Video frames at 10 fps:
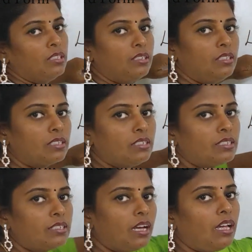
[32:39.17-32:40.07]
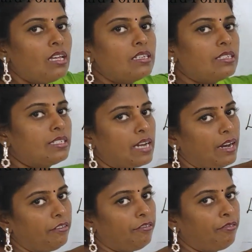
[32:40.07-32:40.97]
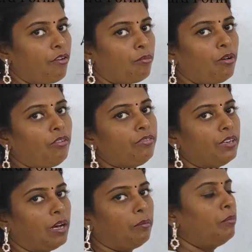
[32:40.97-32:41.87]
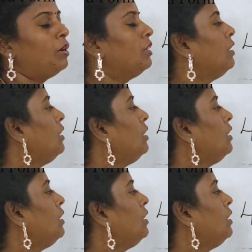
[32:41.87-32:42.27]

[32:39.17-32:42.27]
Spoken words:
This is a standard form of number.